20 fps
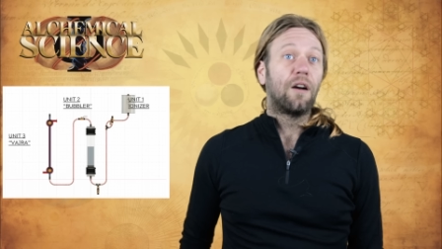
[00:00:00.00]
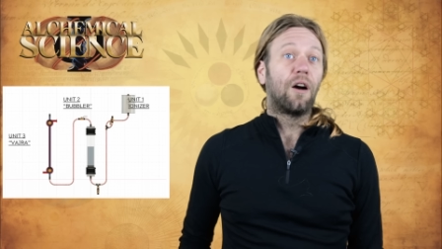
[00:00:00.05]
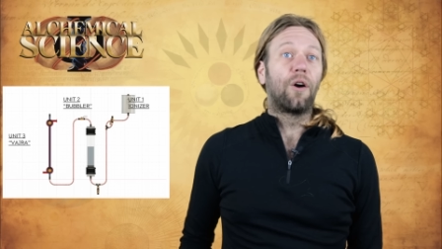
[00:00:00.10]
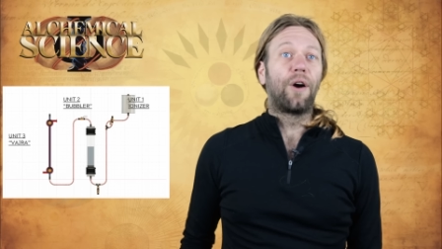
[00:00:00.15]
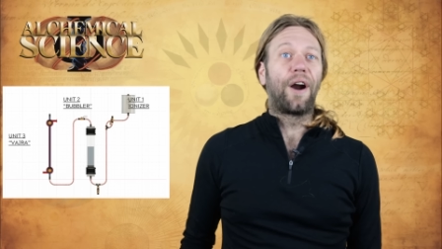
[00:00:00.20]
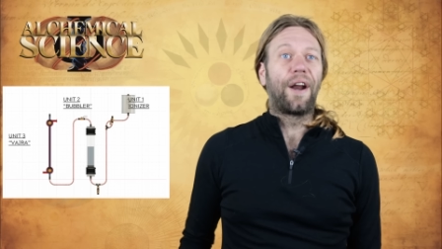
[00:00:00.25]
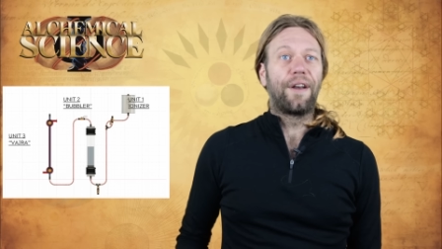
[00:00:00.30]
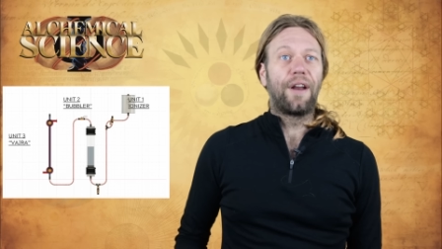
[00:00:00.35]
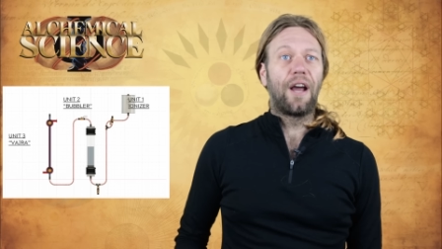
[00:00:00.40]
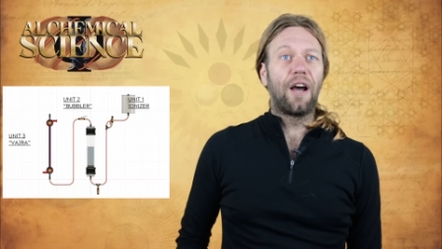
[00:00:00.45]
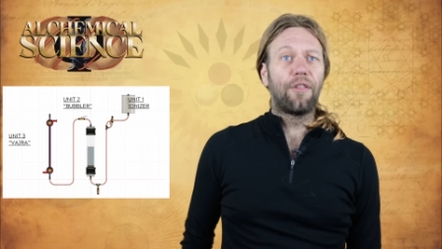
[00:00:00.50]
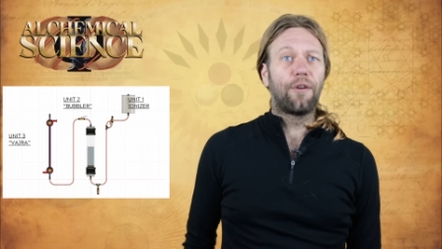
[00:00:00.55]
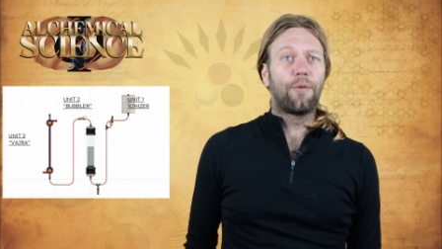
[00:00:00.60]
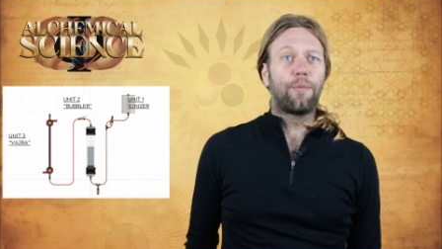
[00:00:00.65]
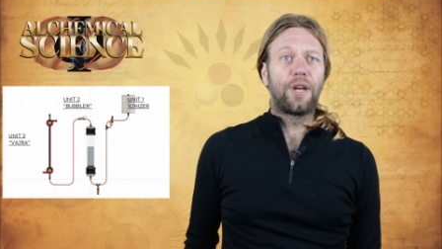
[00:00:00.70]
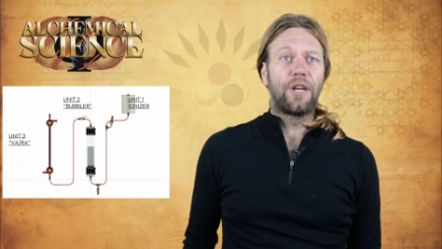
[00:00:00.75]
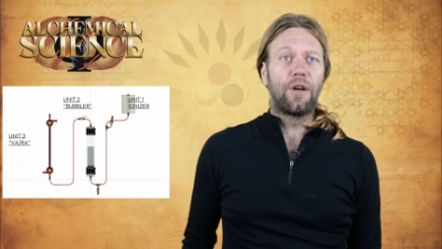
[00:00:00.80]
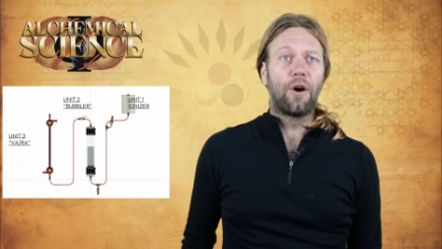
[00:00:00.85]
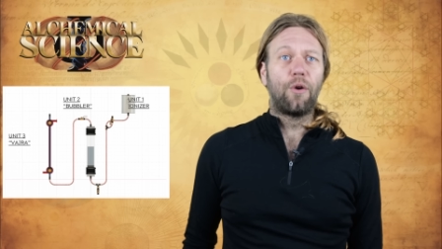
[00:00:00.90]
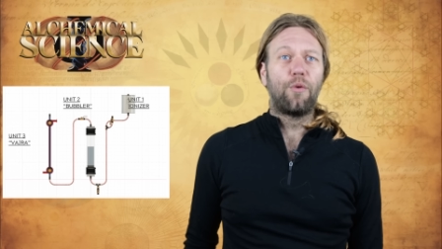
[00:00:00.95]
Alright, now that
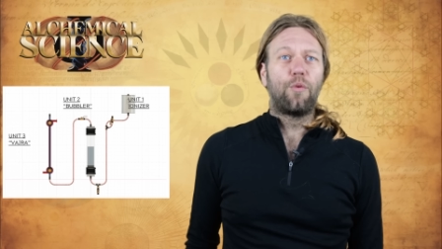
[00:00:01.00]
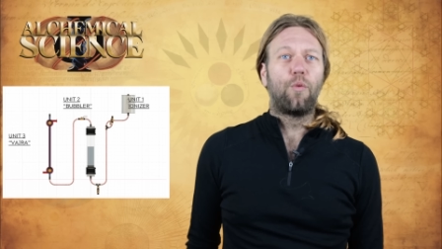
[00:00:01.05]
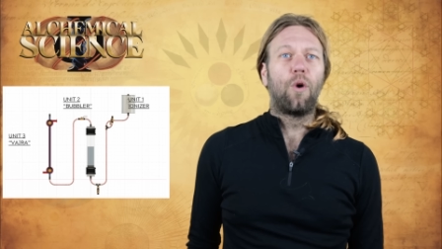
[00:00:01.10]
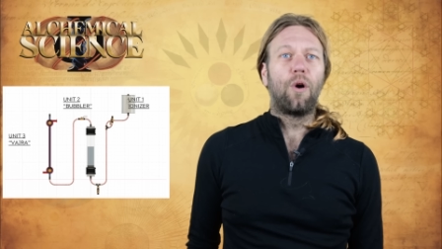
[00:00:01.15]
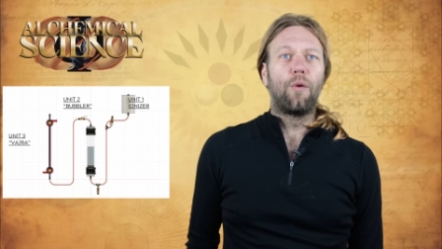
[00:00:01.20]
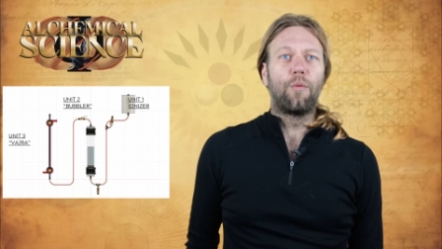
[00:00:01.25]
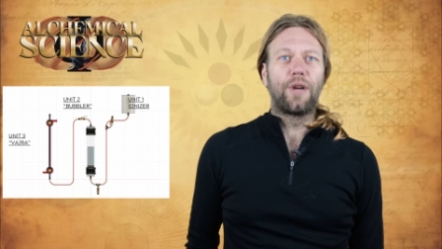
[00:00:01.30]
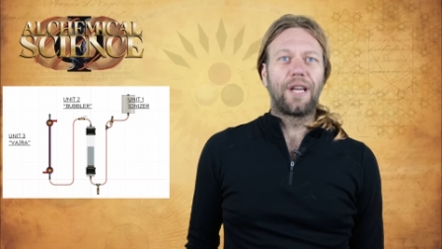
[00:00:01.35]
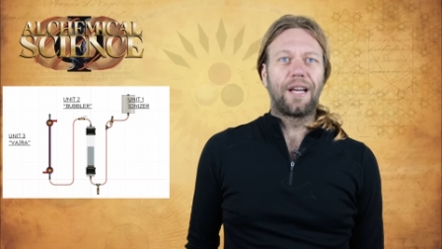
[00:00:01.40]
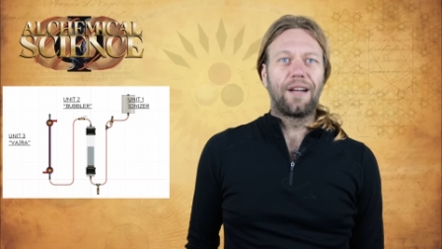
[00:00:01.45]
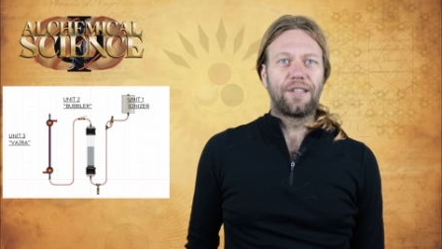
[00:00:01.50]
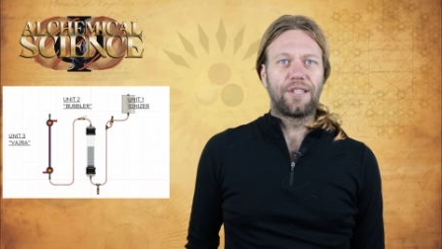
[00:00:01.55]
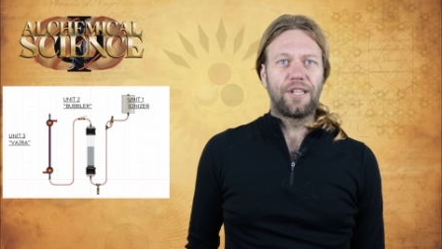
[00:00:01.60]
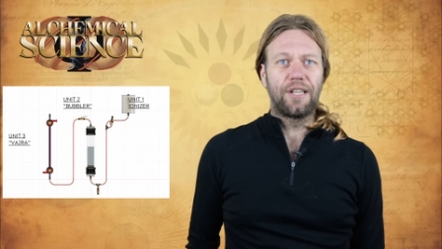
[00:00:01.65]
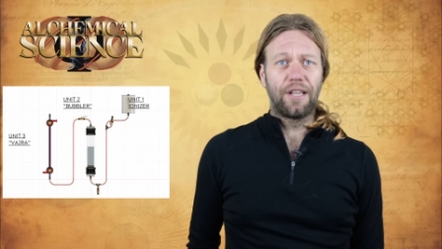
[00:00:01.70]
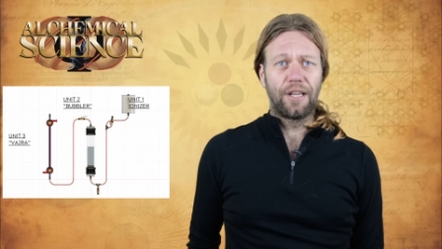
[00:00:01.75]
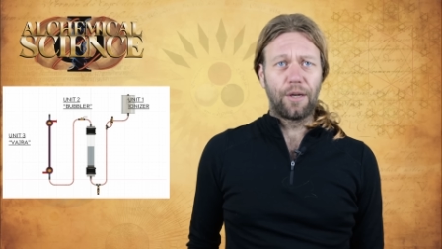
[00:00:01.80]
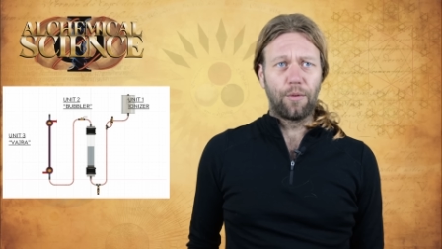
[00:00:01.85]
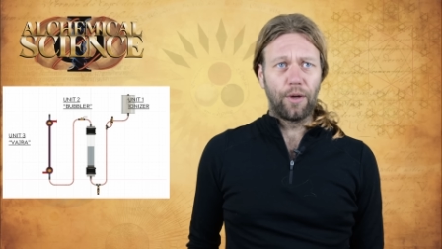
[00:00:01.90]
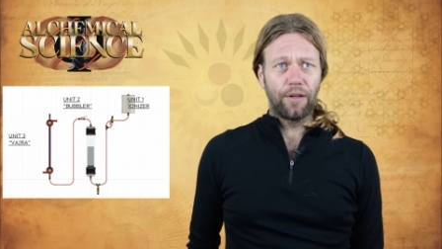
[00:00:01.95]
we know what we are
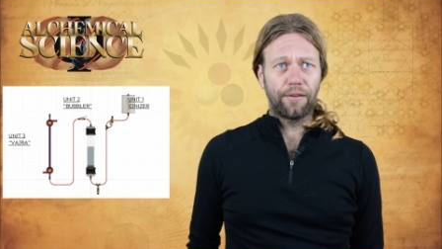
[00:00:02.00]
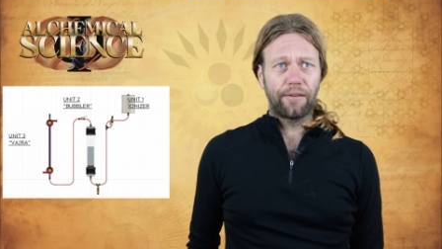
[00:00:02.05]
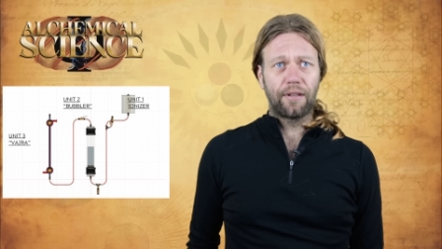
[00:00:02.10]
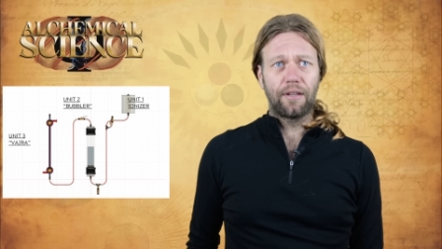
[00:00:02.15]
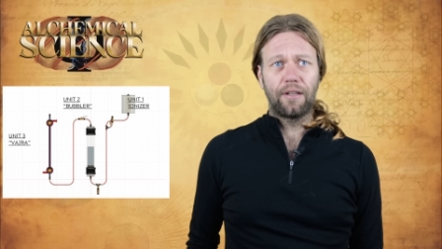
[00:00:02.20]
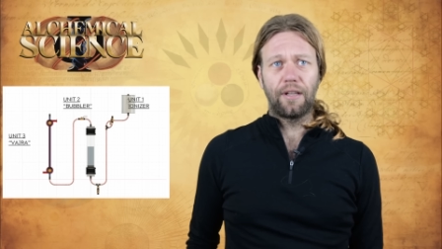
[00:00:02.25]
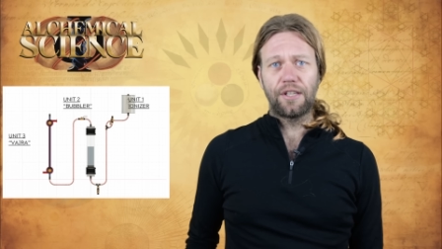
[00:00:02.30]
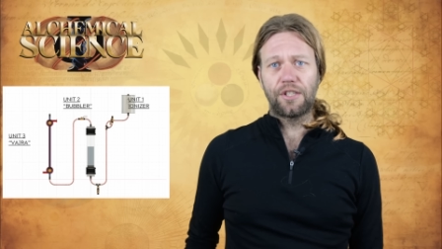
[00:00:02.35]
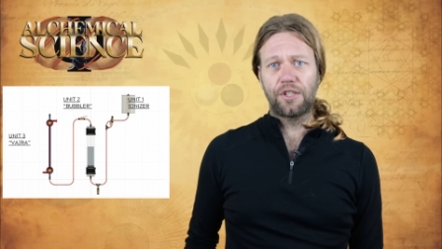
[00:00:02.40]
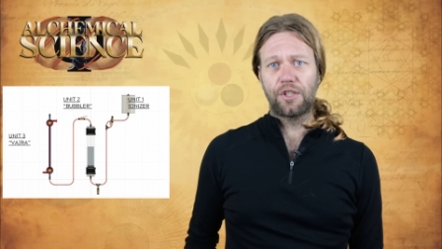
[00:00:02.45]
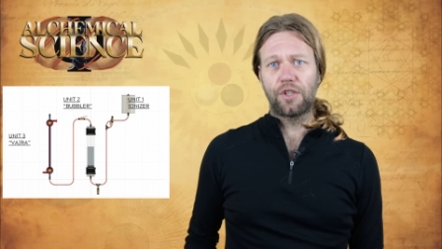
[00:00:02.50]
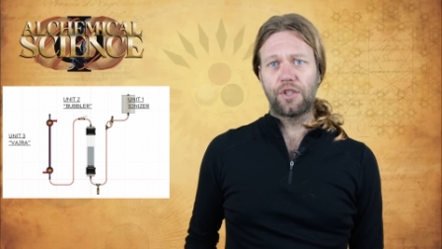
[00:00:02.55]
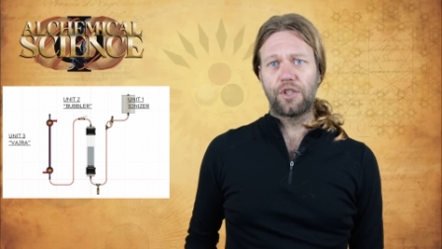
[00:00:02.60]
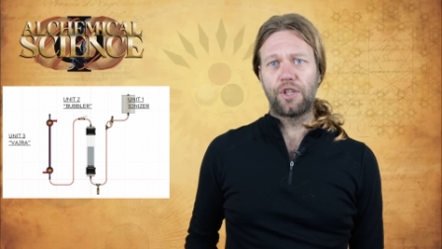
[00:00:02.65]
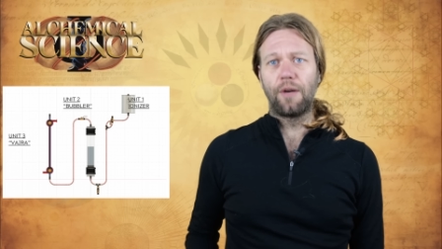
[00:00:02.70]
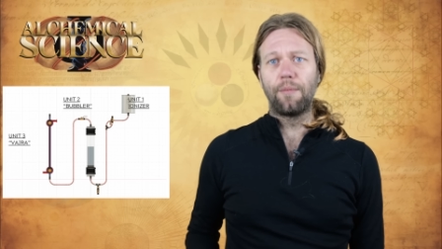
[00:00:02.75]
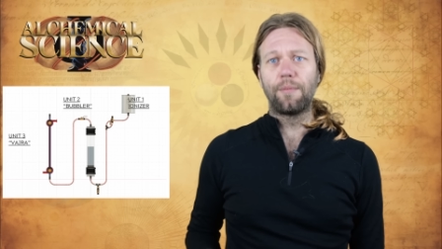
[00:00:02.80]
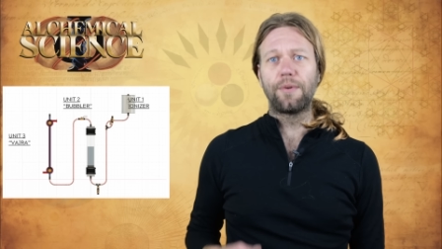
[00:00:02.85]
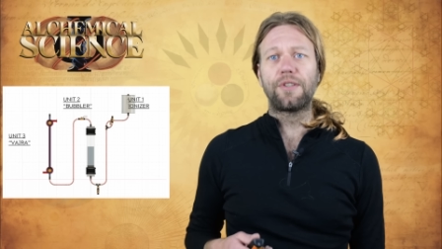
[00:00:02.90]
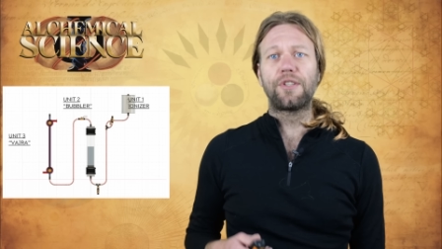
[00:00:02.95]
dealing with, let's
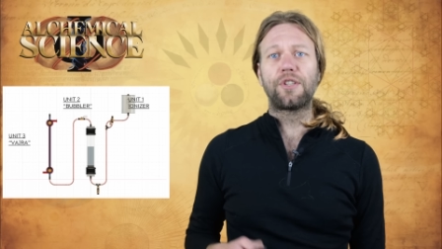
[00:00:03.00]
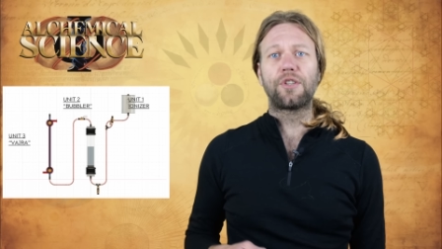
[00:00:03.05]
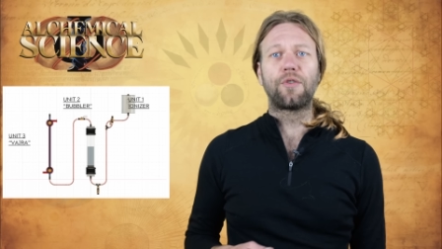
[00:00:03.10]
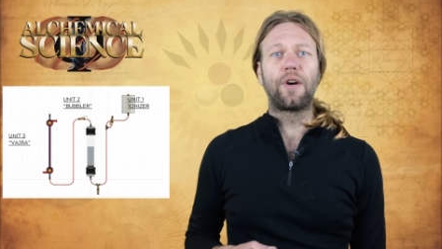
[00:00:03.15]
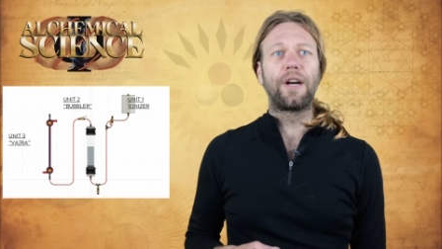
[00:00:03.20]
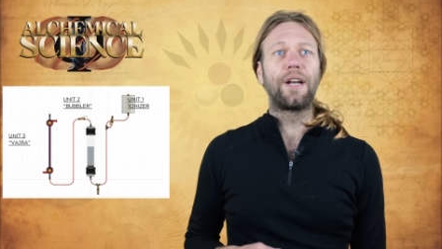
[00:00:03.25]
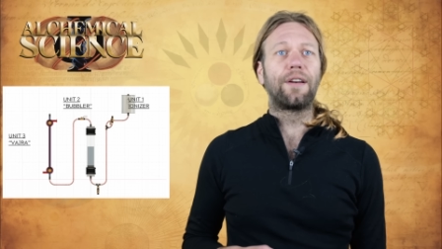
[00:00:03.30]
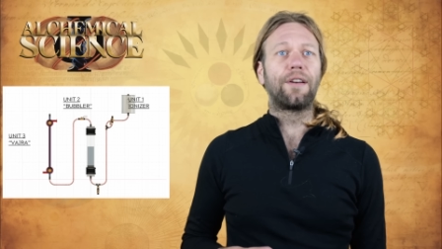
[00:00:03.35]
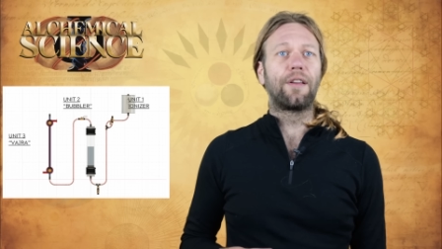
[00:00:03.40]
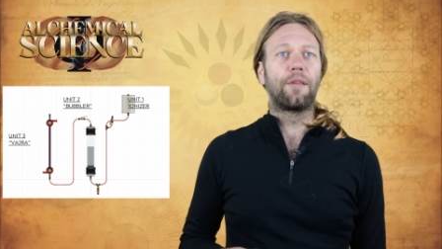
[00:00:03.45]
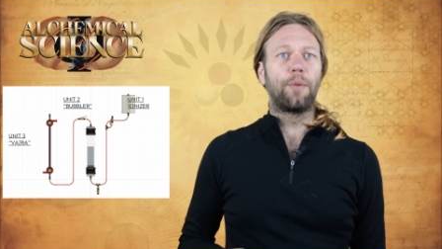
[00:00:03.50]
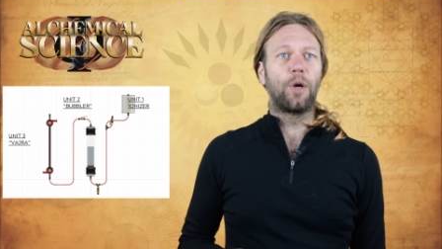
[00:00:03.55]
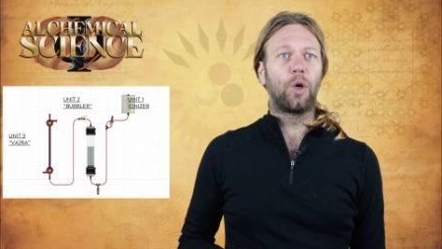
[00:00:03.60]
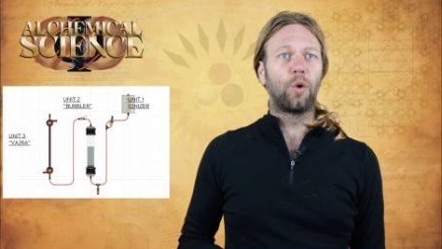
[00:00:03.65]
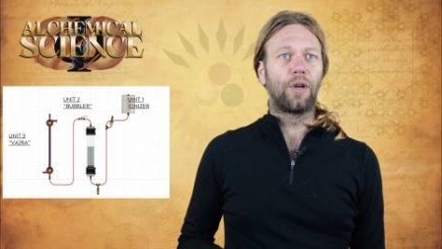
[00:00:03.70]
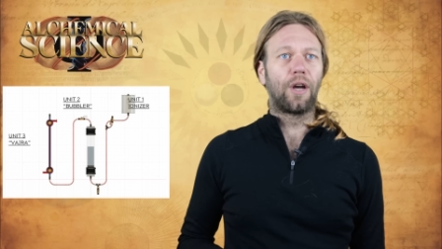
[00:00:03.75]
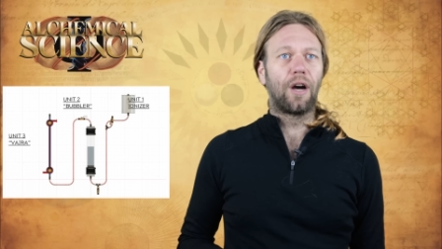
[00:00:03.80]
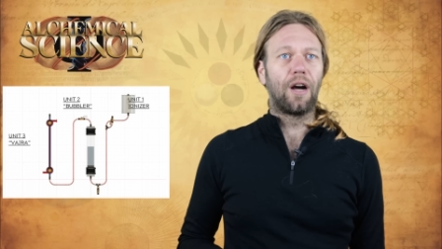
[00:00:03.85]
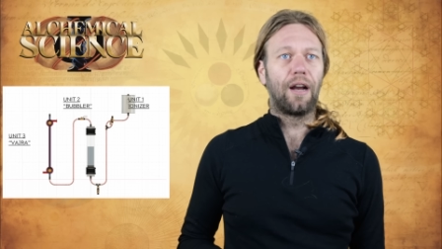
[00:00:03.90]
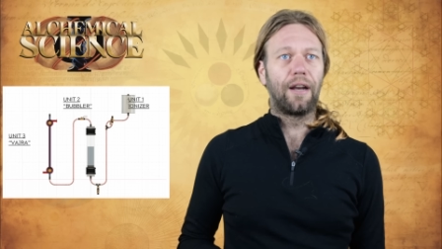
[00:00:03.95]
jump straight into the
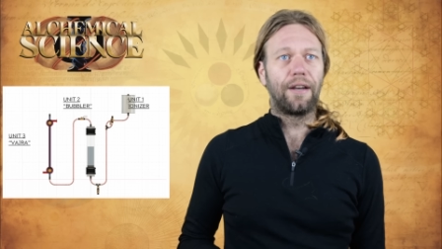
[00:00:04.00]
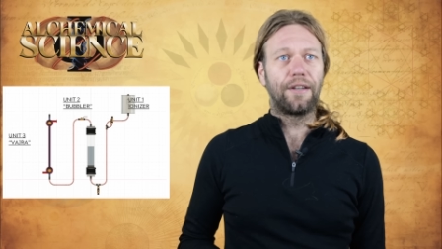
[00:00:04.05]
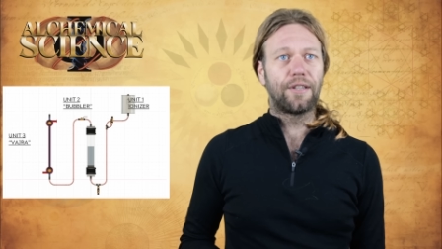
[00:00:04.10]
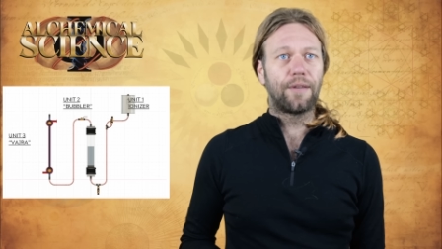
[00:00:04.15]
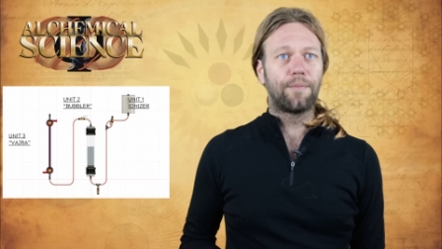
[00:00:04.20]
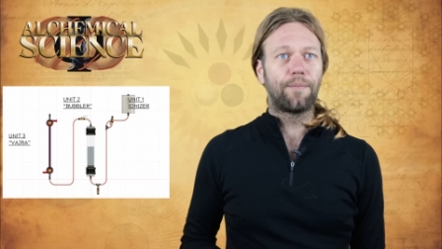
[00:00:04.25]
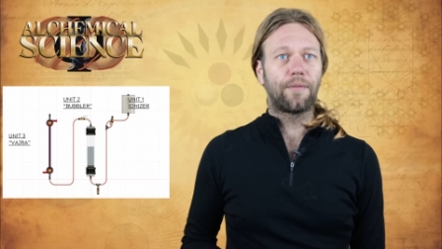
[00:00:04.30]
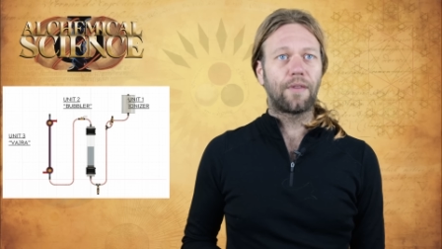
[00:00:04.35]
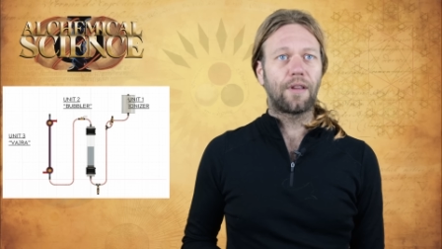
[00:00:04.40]
build guide.